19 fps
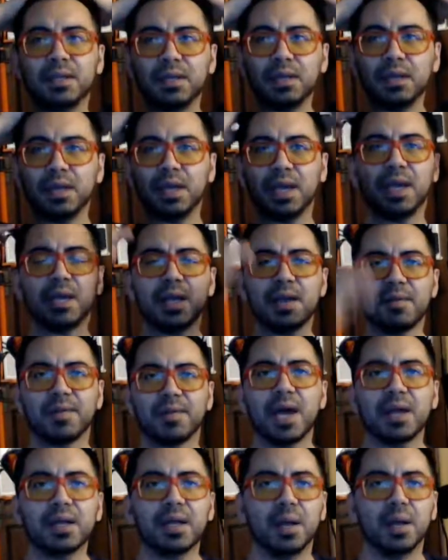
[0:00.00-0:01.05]
and I've
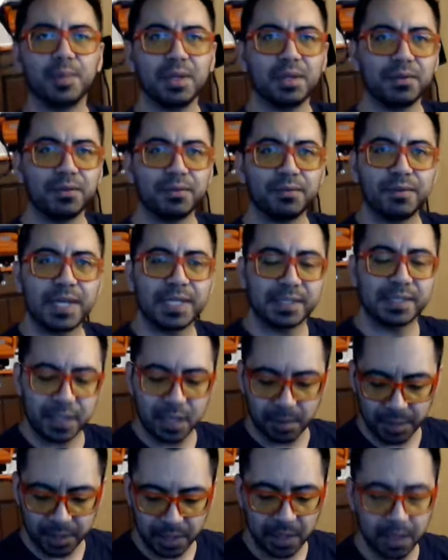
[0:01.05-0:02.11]
got a couple of events
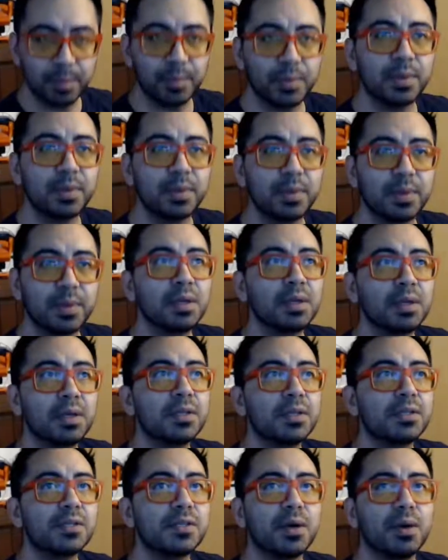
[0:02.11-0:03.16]
coming up.
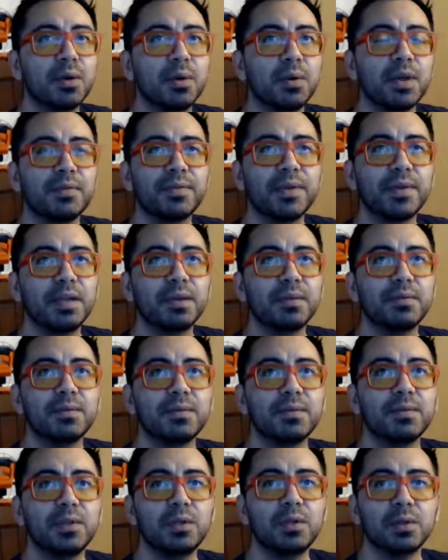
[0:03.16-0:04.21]
So if any
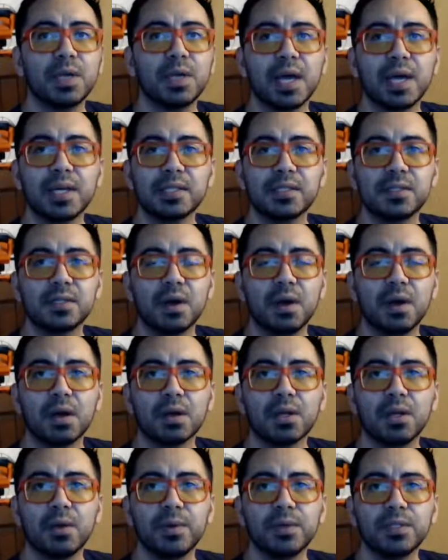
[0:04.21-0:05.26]
of you guys are
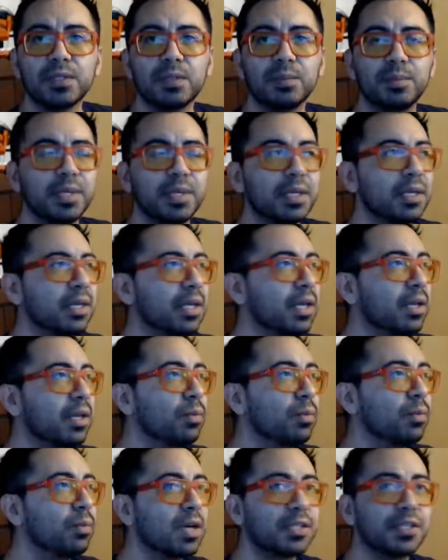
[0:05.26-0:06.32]
going to be in
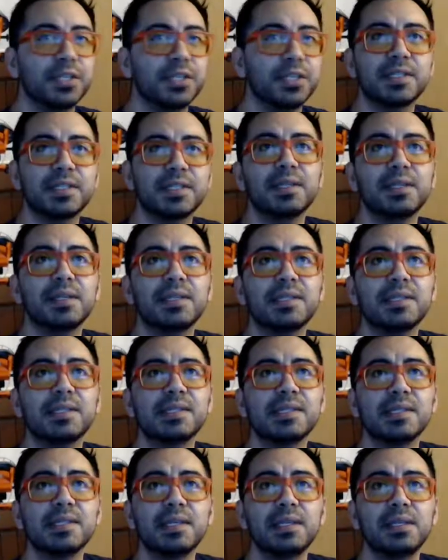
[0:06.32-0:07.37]
Washington,
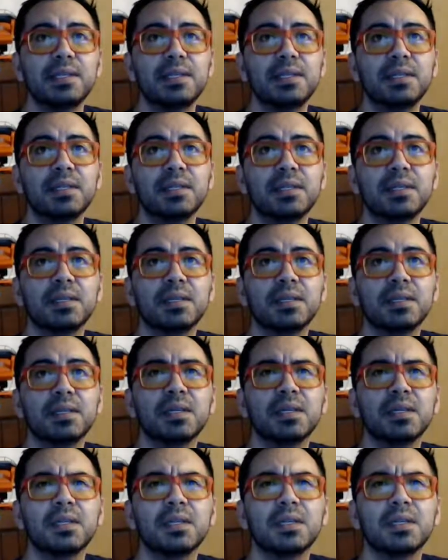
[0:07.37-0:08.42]
D.C.,
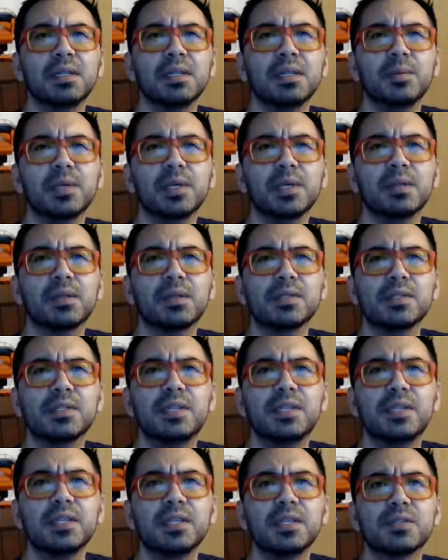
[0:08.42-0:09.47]
let me get those
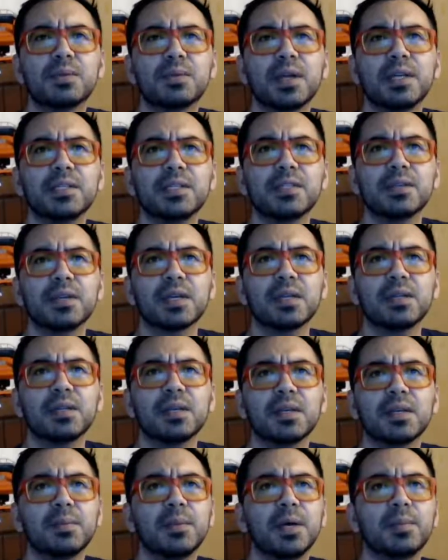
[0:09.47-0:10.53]
dates right so I can
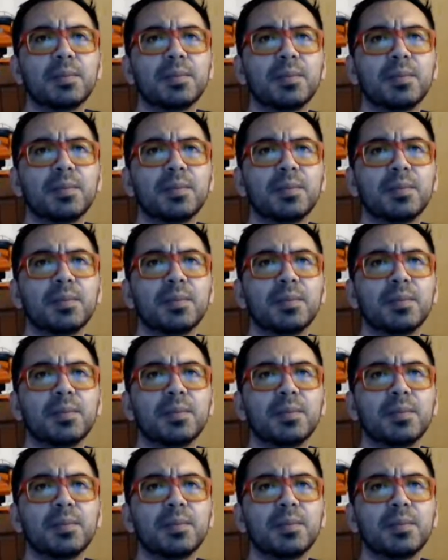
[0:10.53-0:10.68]
look them up.